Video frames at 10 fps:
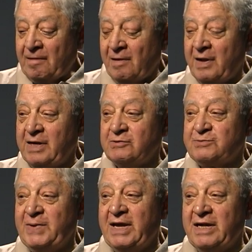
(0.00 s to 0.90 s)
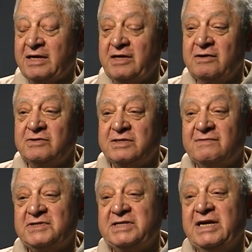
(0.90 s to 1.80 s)
and he was being accused
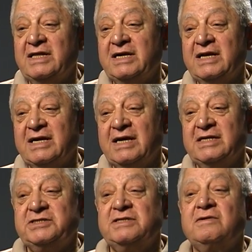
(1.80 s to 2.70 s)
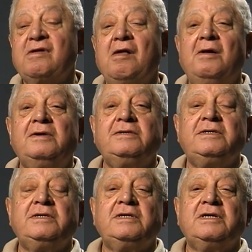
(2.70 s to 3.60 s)
of stealing in a kitchen.
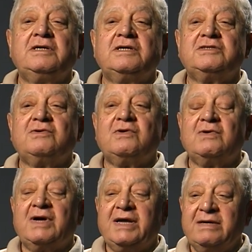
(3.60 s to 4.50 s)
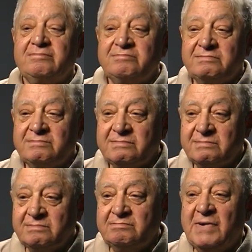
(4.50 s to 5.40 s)
So I
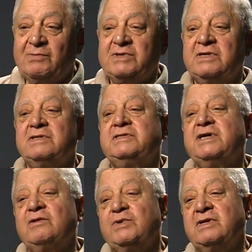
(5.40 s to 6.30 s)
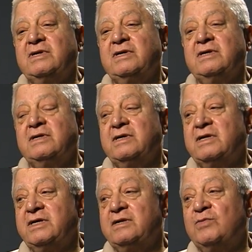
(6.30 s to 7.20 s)
met with the gentleman
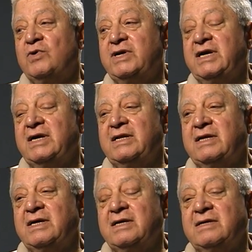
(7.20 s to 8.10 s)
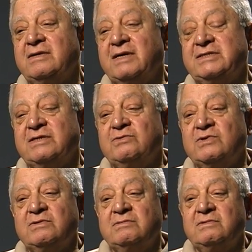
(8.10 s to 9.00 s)
early in the morning, and I said,
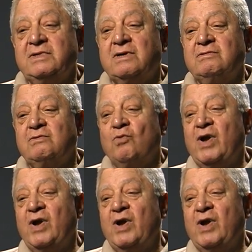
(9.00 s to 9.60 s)
look, you know, what